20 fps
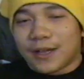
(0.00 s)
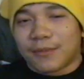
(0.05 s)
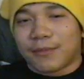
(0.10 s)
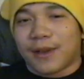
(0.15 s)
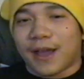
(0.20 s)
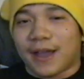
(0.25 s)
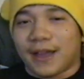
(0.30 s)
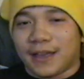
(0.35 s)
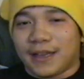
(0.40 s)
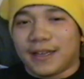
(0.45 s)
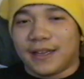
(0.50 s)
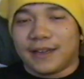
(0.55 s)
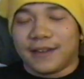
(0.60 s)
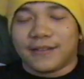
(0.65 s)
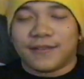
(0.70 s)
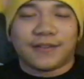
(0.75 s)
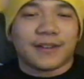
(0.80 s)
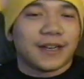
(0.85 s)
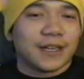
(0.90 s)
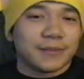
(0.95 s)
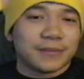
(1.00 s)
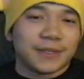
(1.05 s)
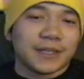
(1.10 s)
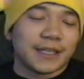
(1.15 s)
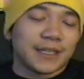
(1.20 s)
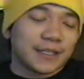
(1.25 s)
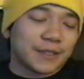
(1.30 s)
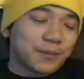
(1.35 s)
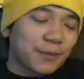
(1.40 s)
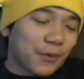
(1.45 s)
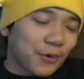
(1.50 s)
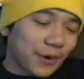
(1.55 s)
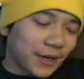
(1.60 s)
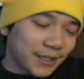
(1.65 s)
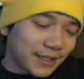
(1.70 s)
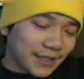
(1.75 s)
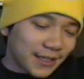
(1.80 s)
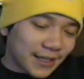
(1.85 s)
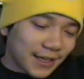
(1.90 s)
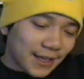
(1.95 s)
him naive up to this
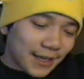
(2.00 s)
point,